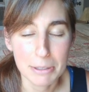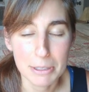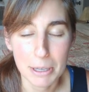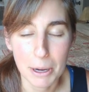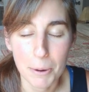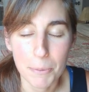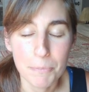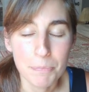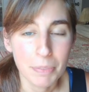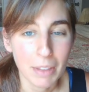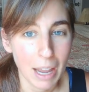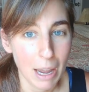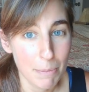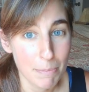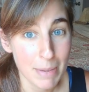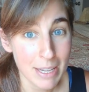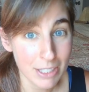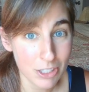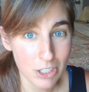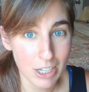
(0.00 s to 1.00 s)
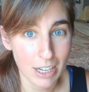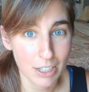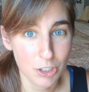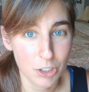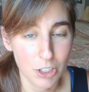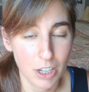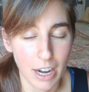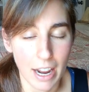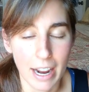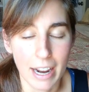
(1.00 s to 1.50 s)
So I missed
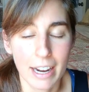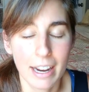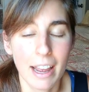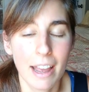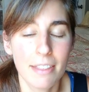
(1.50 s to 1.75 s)
yesterday.